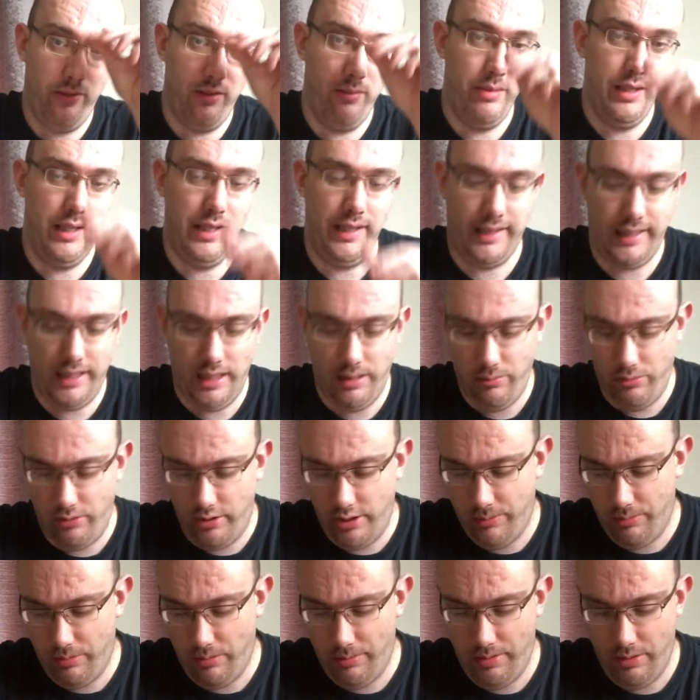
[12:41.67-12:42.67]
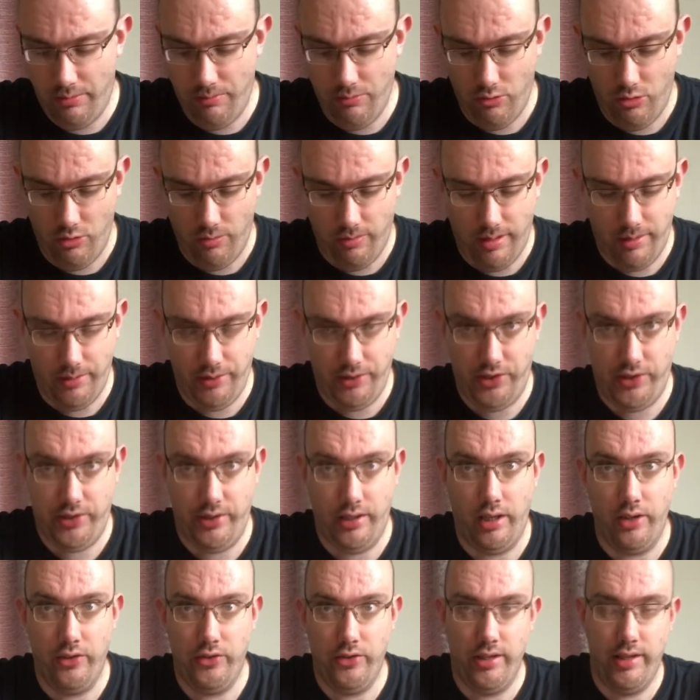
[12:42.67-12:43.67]
For me, the Game Boy is probably more about
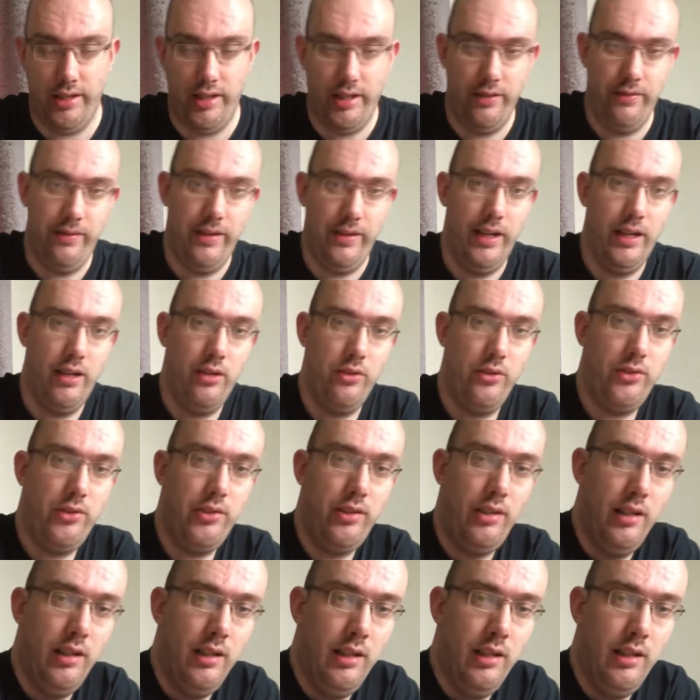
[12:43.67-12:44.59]
nostalgia than anything else.